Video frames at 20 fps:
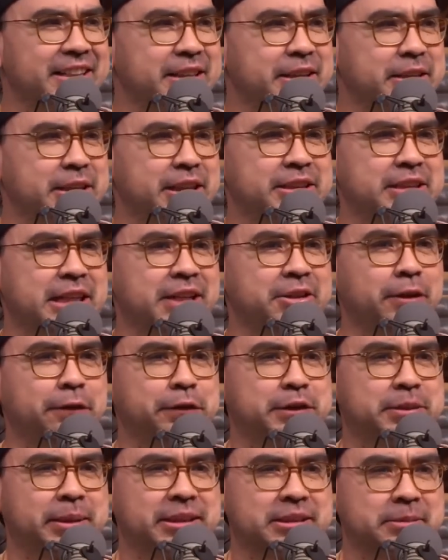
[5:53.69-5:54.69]
because I don't know
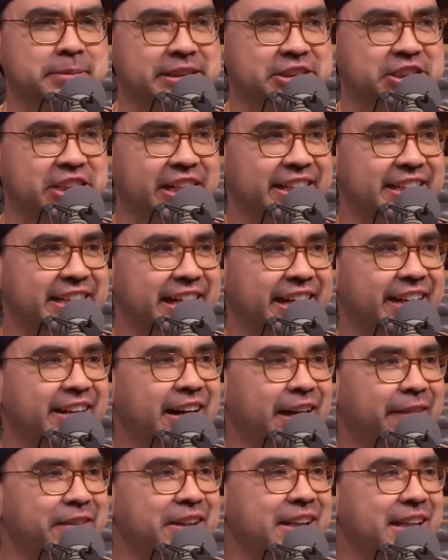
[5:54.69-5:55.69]
if it's because of my giant head.
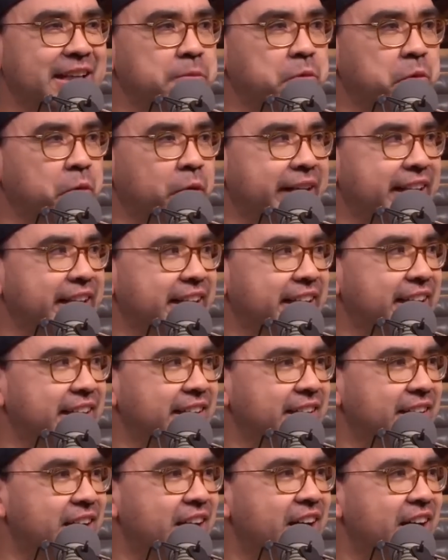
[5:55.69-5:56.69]
I feel like I'm
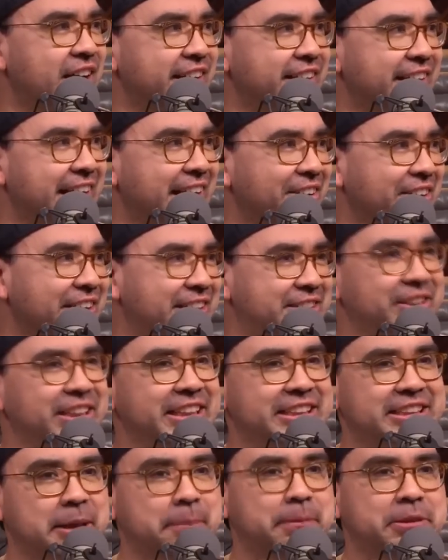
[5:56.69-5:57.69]
really hot now, like
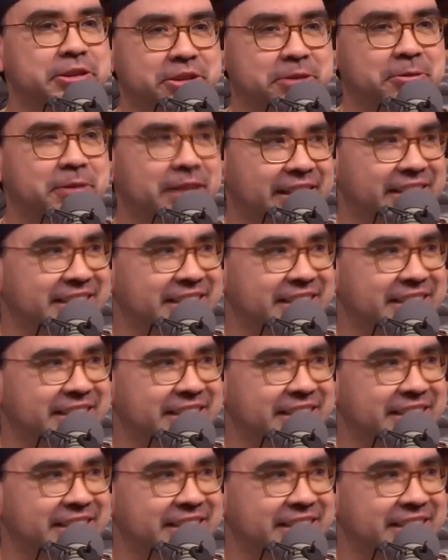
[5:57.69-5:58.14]
really temperature-wise.